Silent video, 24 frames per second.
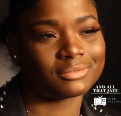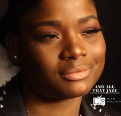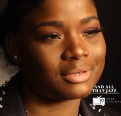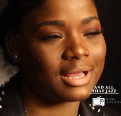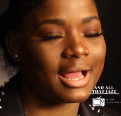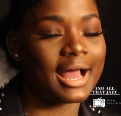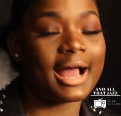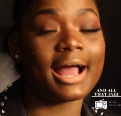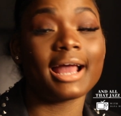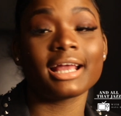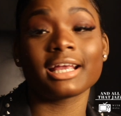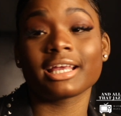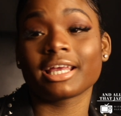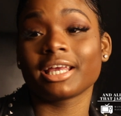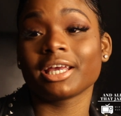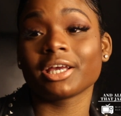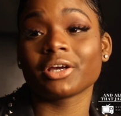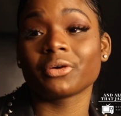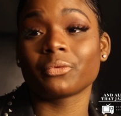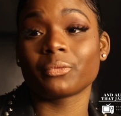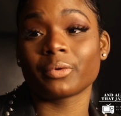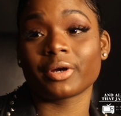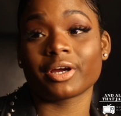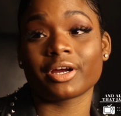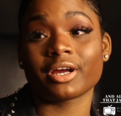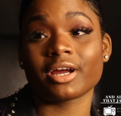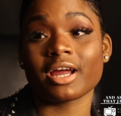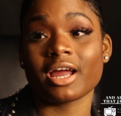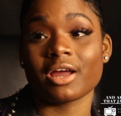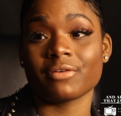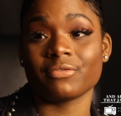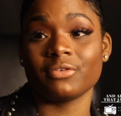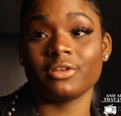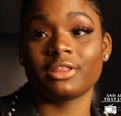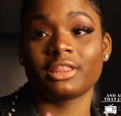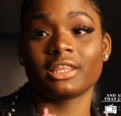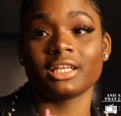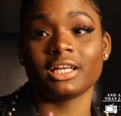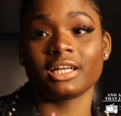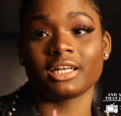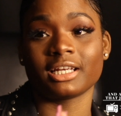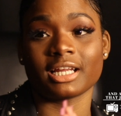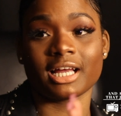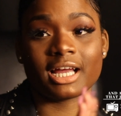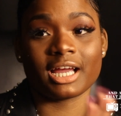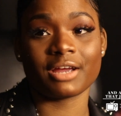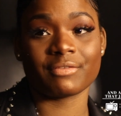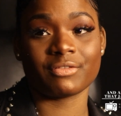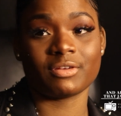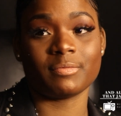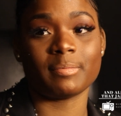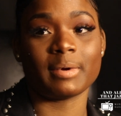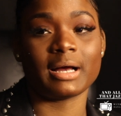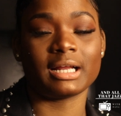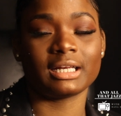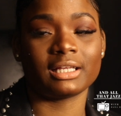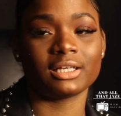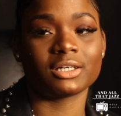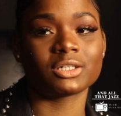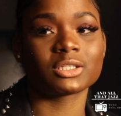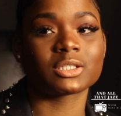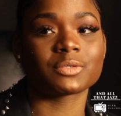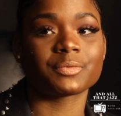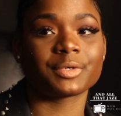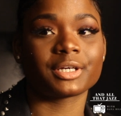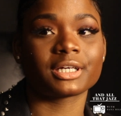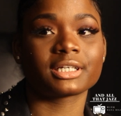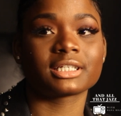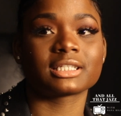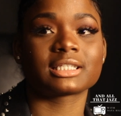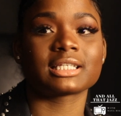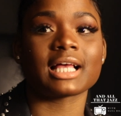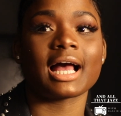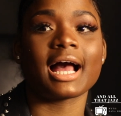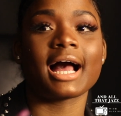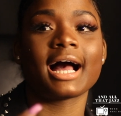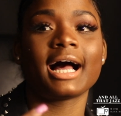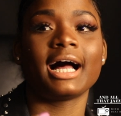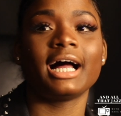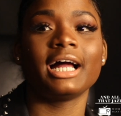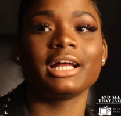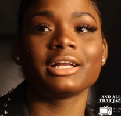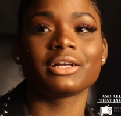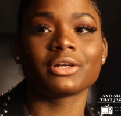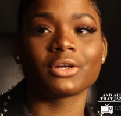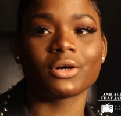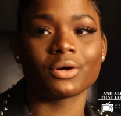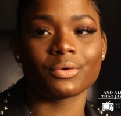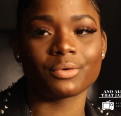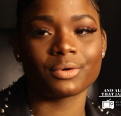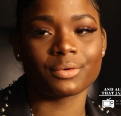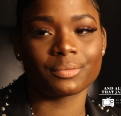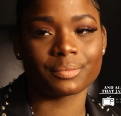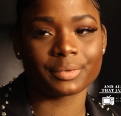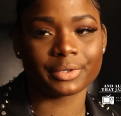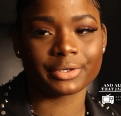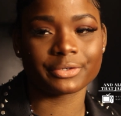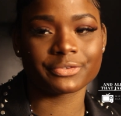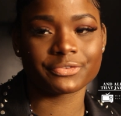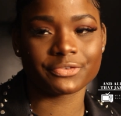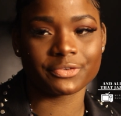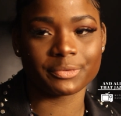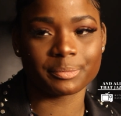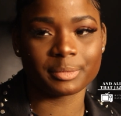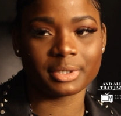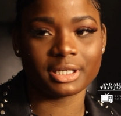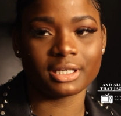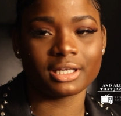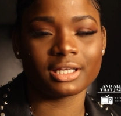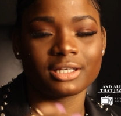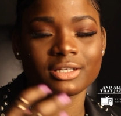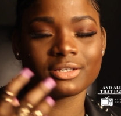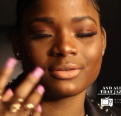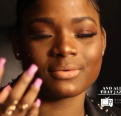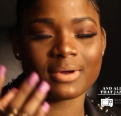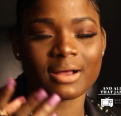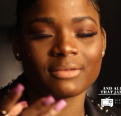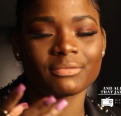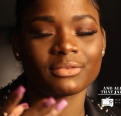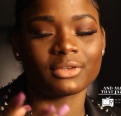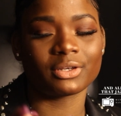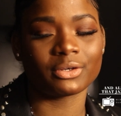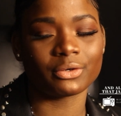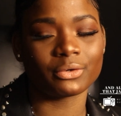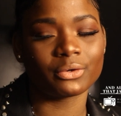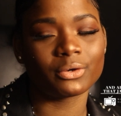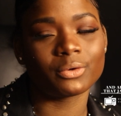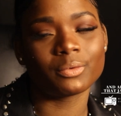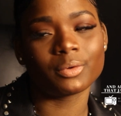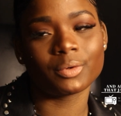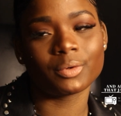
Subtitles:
I can't wear everything that everybody else wears, because I know what works for me, and you have to know